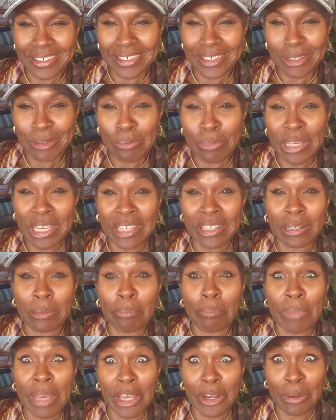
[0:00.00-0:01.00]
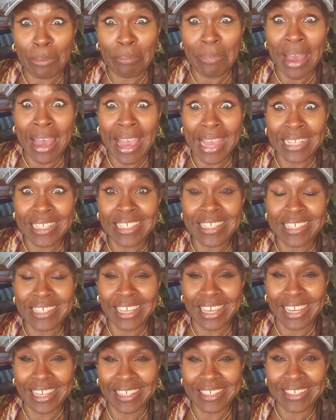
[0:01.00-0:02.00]
you'll be in a better
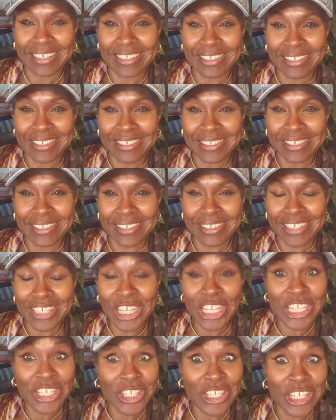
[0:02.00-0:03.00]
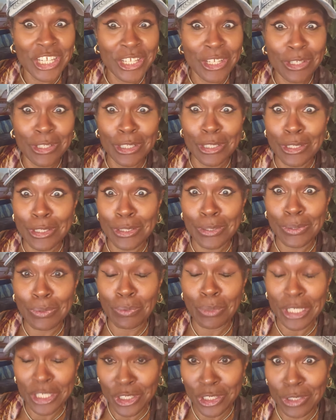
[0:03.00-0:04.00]
mindset to continue to do
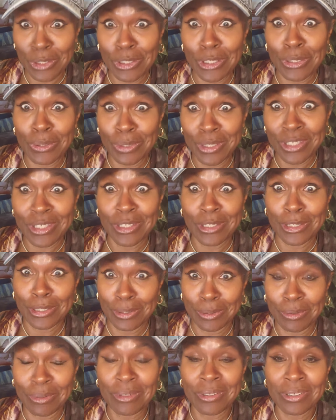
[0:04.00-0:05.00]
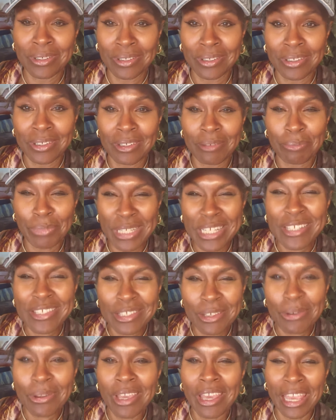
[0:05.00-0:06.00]
what you used to do. But
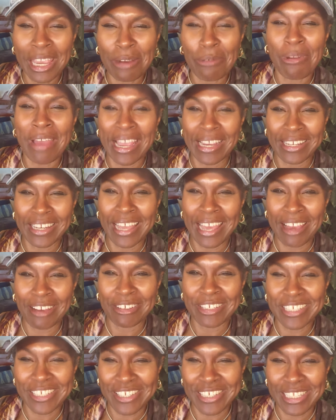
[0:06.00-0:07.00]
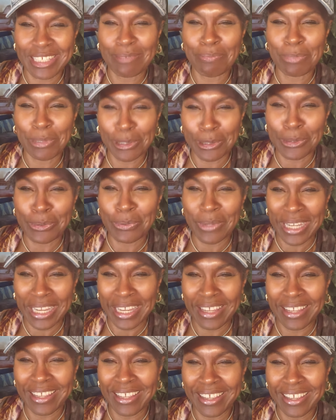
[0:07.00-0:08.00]
it's okay right now to just pull
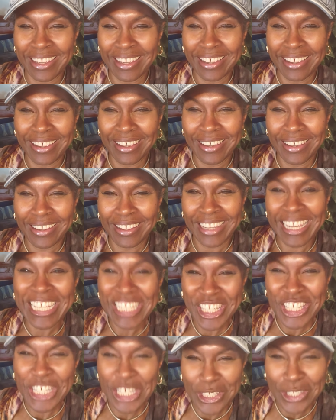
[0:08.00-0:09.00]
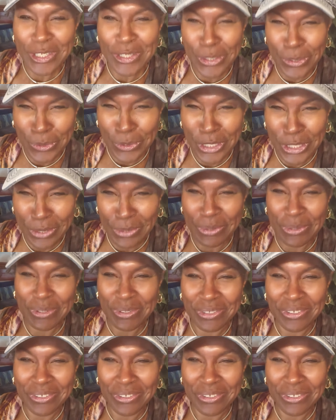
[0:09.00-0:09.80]
away and just do you.